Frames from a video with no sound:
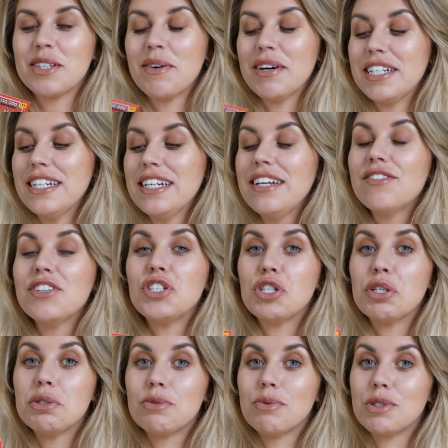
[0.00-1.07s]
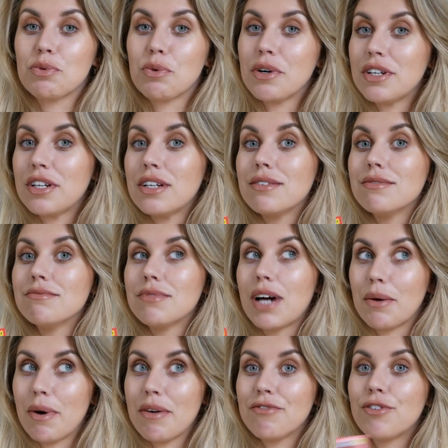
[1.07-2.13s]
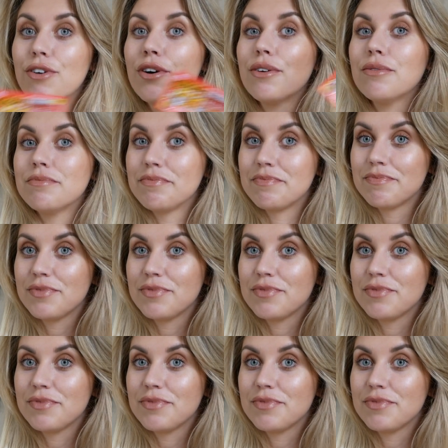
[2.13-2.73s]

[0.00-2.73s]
so I didn't even choose which one I went for.